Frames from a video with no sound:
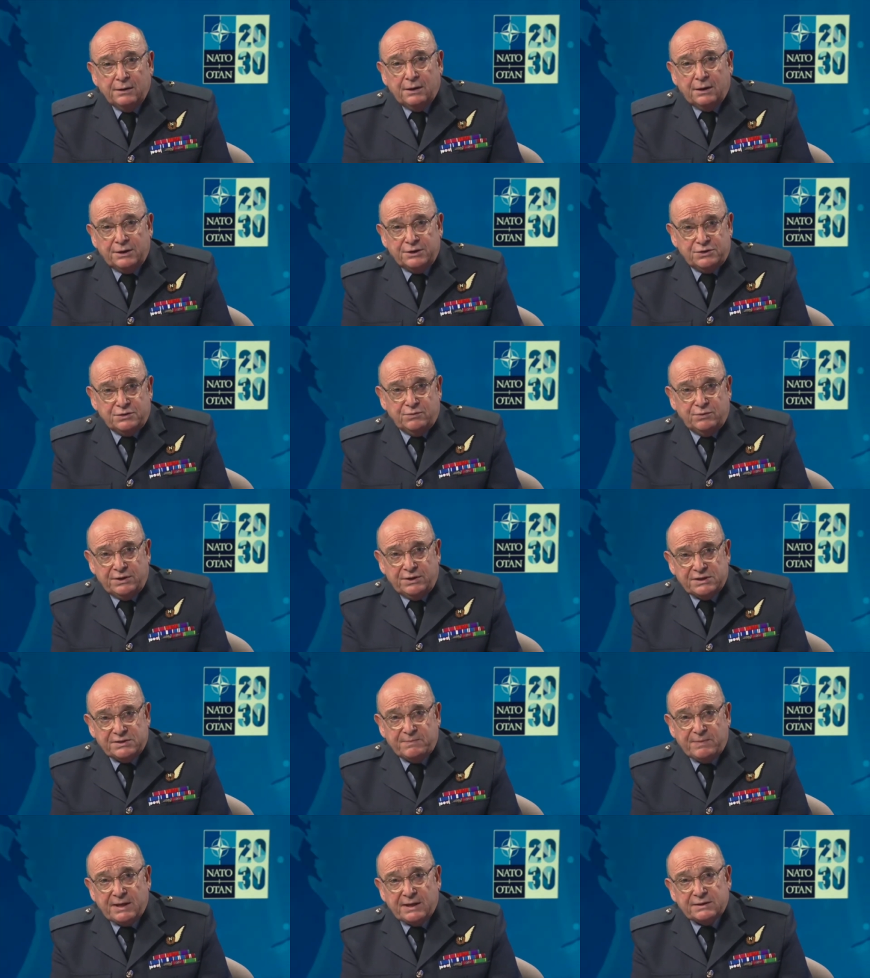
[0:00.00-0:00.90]
as you would
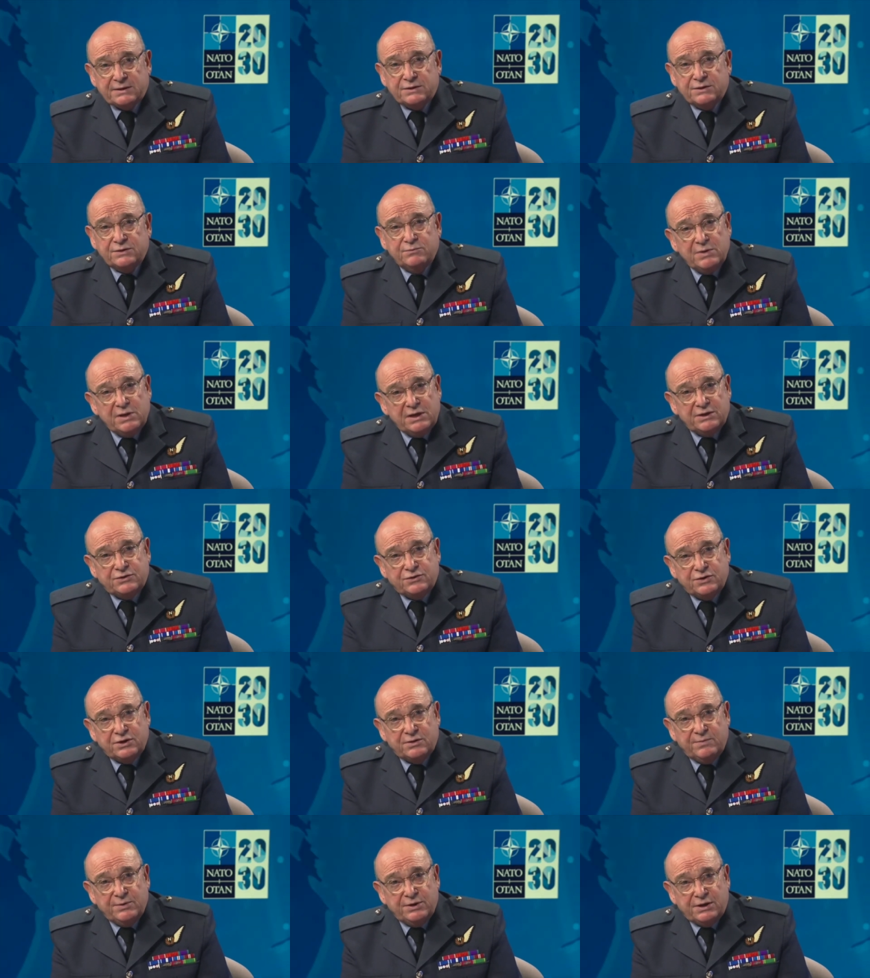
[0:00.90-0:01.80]
expect, to military
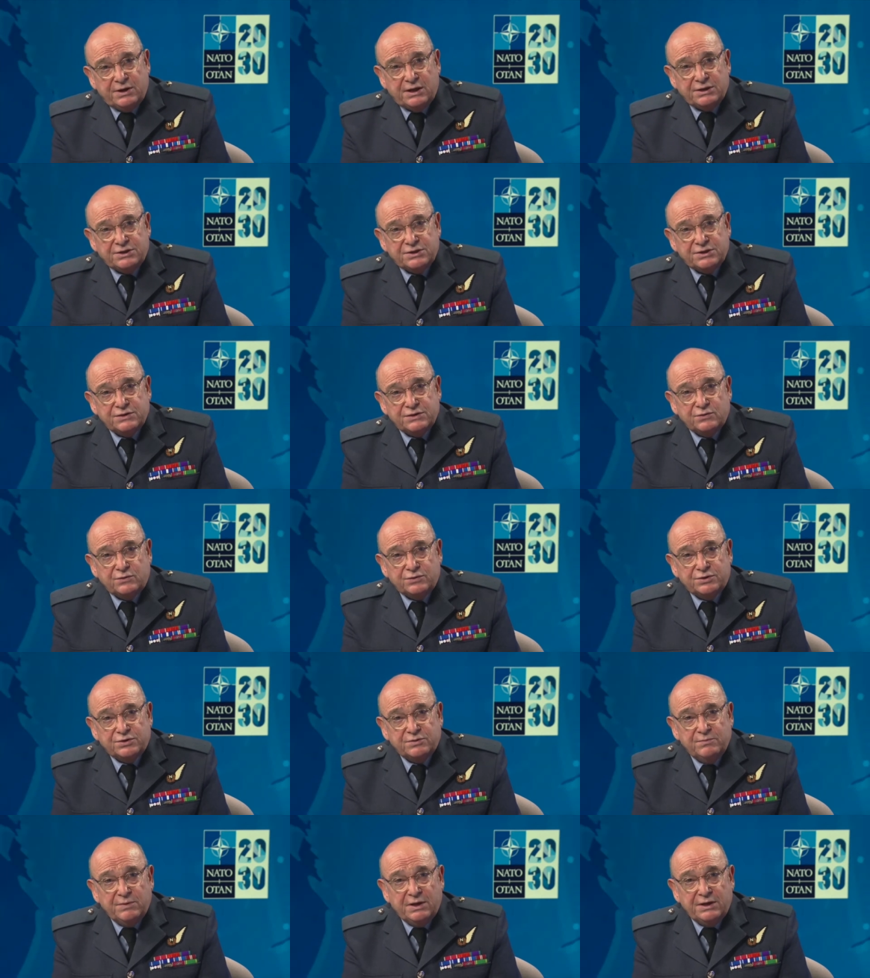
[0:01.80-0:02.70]
communications or
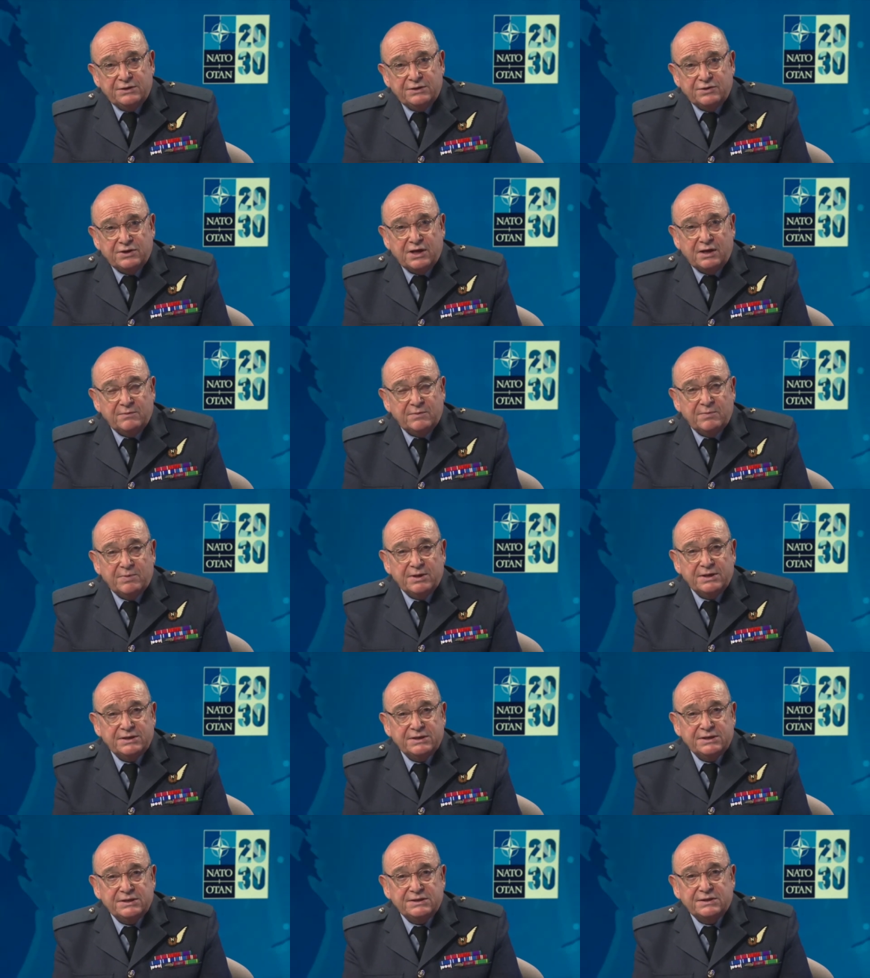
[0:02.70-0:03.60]
to military
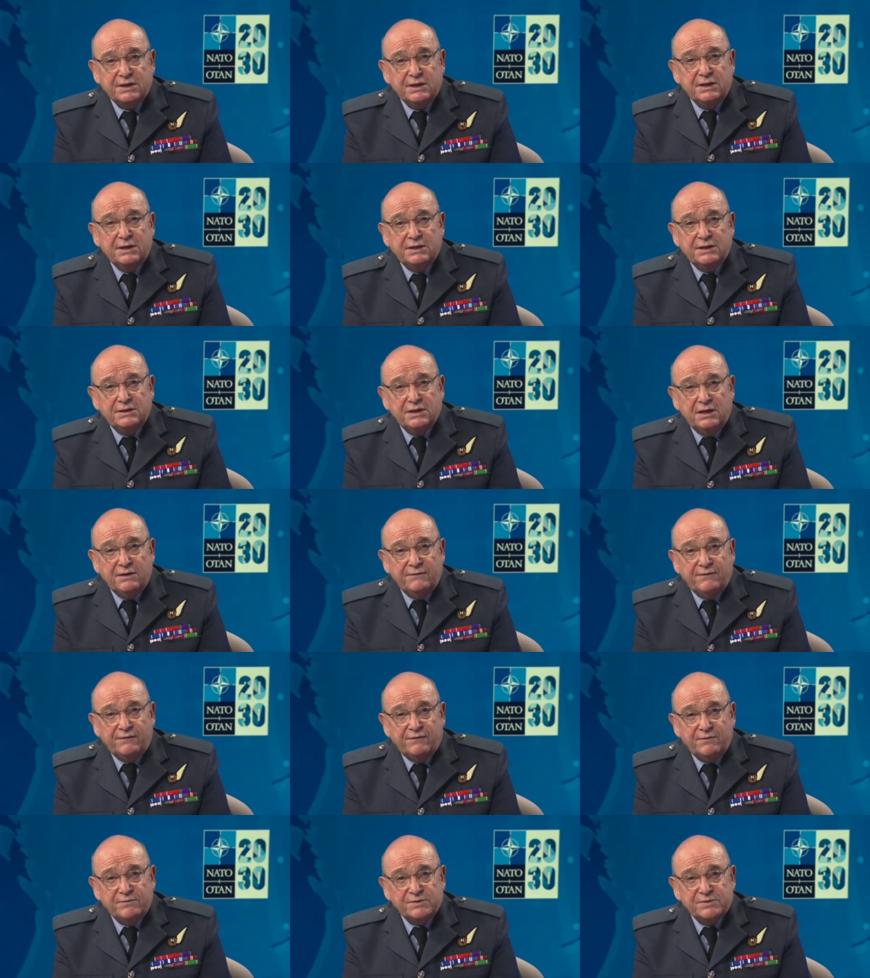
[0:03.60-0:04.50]
capabilities
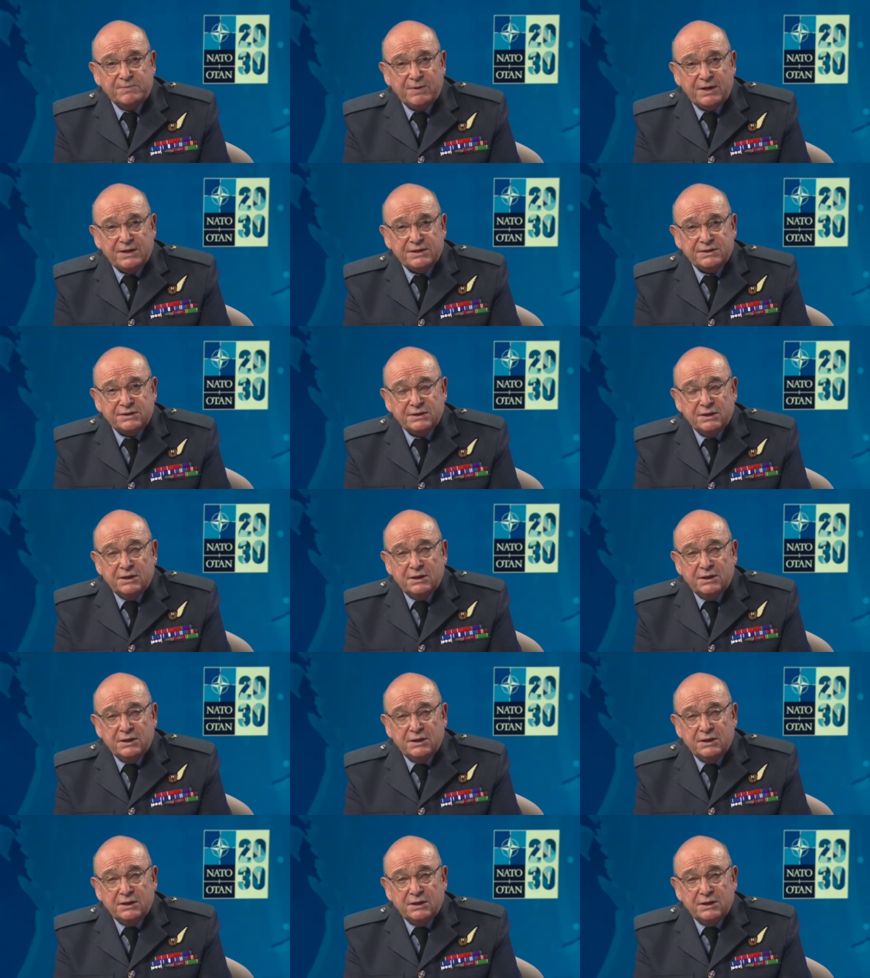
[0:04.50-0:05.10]
delivered from space.